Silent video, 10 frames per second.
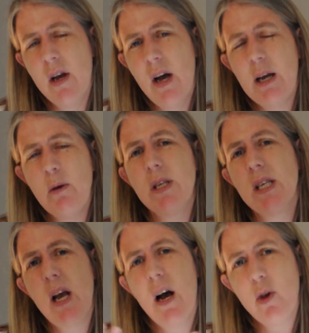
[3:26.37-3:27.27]
How do we
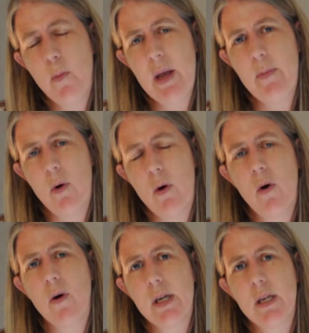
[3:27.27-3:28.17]
see other people
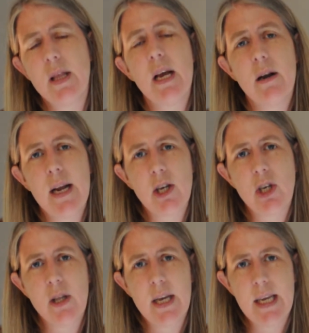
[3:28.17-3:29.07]
according to their
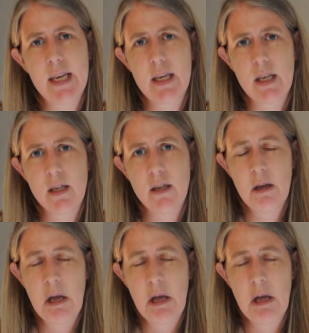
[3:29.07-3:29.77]
national identities?